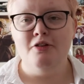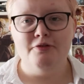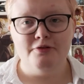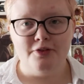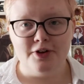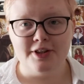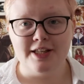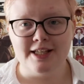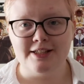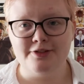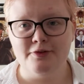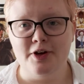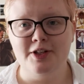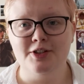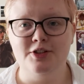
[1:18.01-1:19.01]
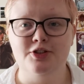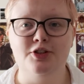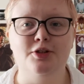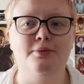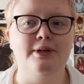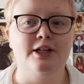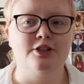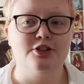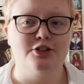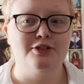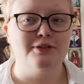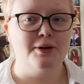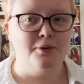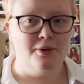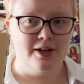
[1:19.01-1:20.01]
for this photo shoot we are just
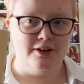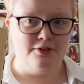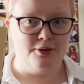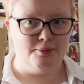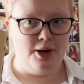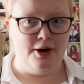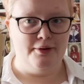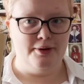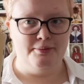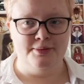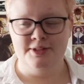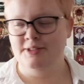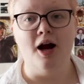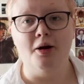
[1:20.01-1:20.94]
doing one of the poems.